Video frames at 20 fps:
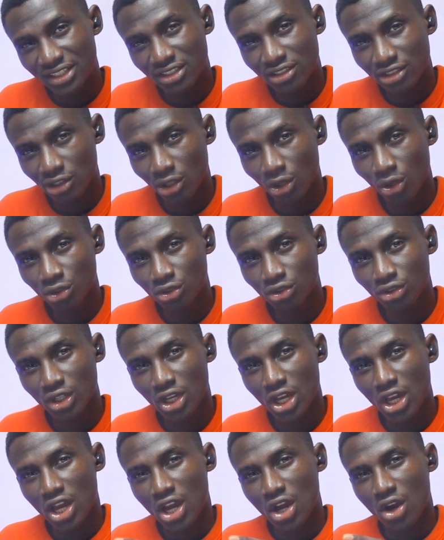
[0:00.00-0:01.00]
slots
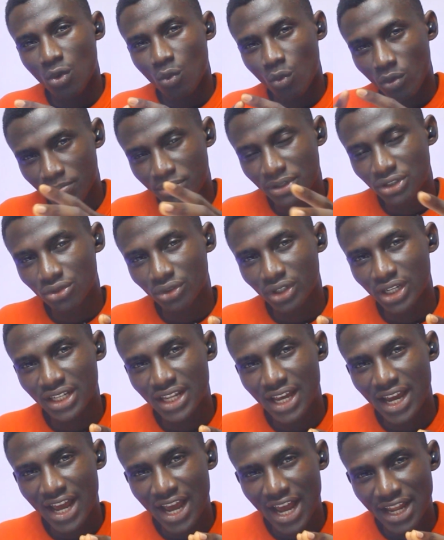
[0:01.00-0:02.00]
will be
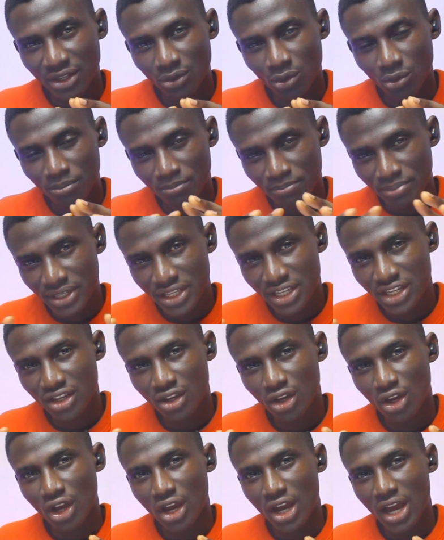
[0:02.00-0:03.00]
together and they will be
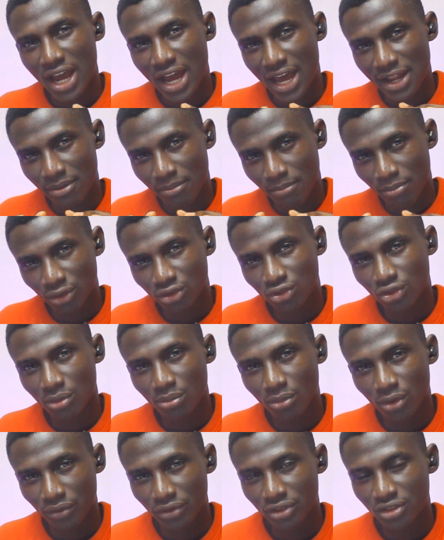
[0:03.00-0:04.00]
at the
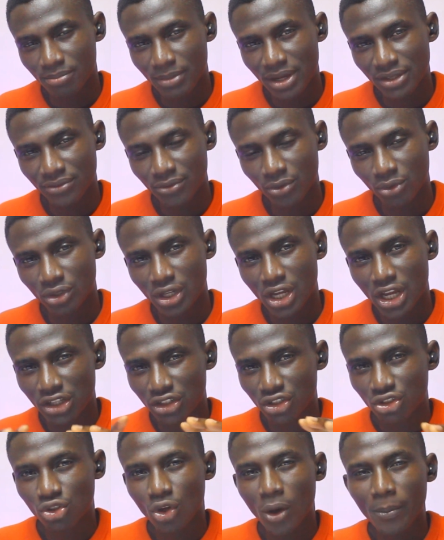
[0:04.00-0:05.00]
bottom of the smartphone.
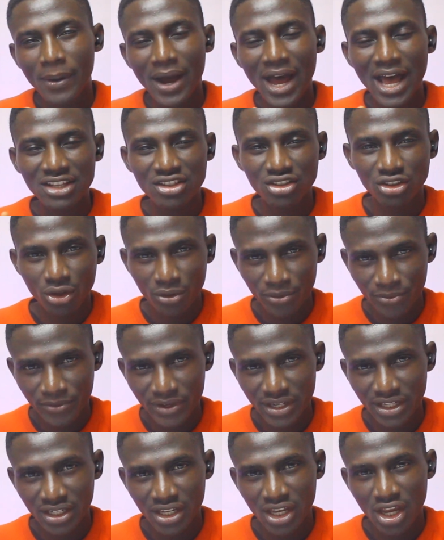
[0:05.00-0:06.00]
The top has
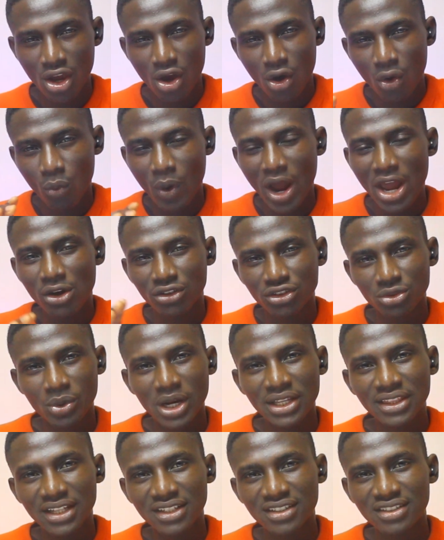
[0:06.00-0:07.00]
nothing, while on the
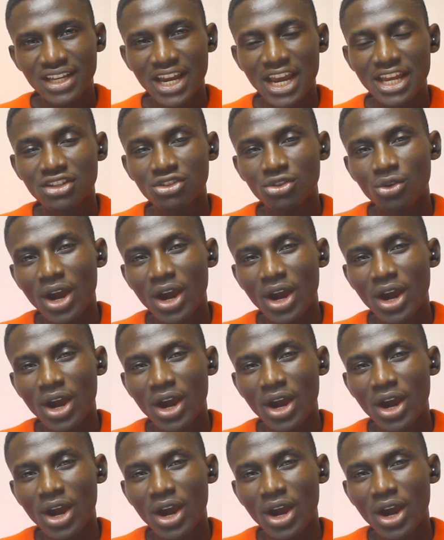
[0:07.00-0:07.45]
right hand side you